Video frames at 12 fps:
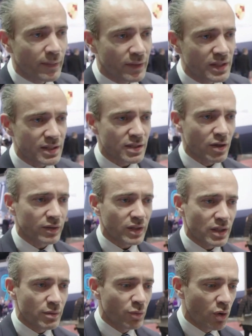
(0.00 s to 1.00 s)
This is not
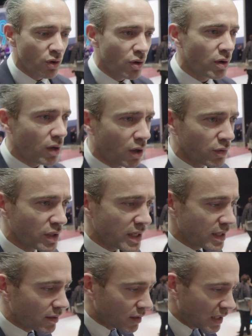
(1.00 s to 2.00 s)
anymore
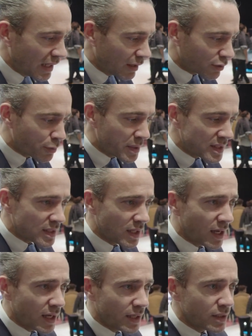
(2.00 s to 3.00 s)
only a little crisp
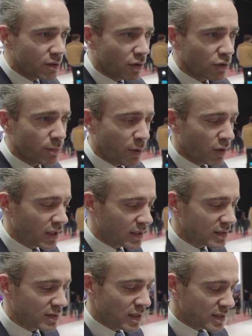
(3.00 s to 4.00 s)
line on the
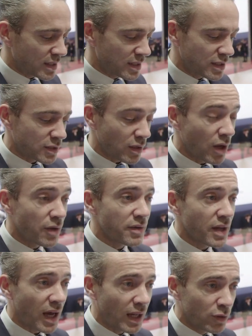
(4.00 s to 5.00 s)
bonnet, this is
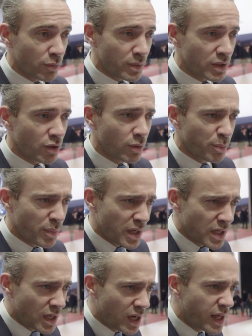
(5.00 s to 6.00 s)
an aluminium
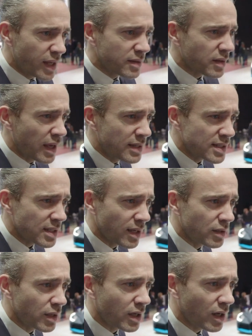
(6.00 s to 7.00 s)
inlays inside the